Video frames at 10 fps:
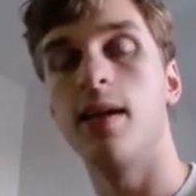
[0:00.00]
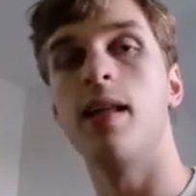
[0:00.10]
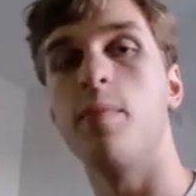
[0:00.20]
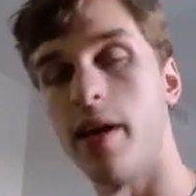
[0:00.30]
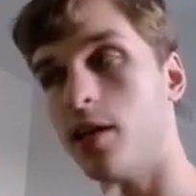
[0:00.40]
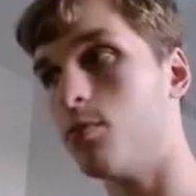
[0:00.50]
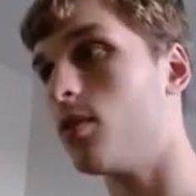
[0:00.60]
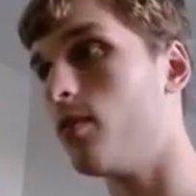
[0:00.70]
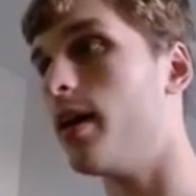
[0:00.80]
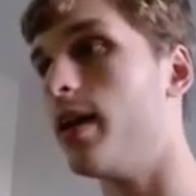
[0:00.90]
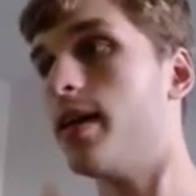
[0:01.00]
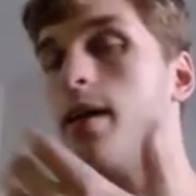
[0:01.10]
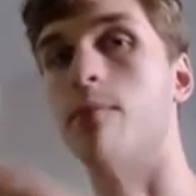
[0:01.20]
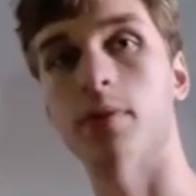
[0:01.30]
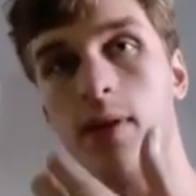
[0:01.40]
And then patch will go ahead
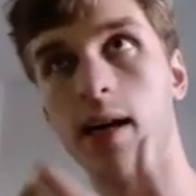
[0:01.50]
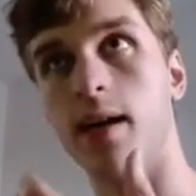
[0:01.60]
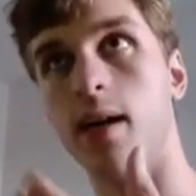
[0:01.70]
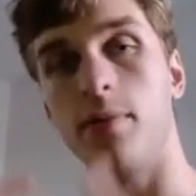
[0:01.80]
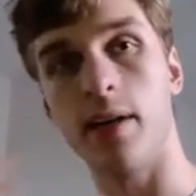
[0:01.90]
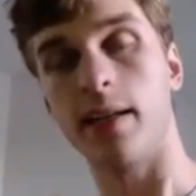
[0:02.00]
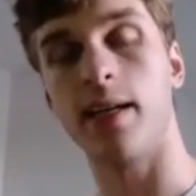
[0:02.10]
and apply, apply the